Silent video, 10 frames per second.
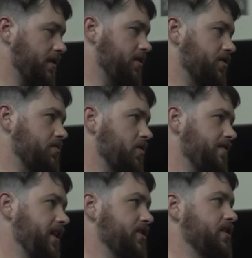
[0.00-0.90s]
the user's
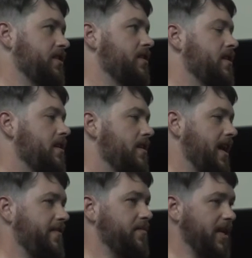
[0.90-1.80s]
motivation, they
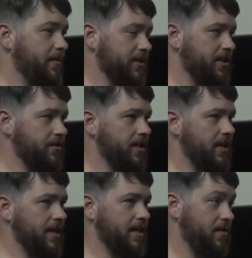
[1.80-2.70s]
have to be able to do it,
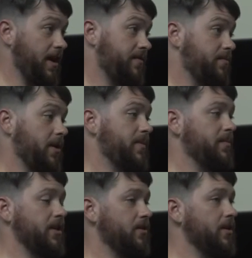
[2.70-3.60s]
and then you have to prompt
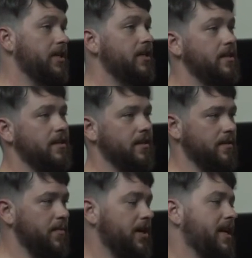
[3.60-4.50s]
them to do it.
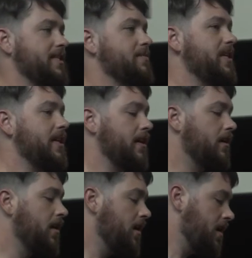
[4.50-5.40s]
The button has to be there.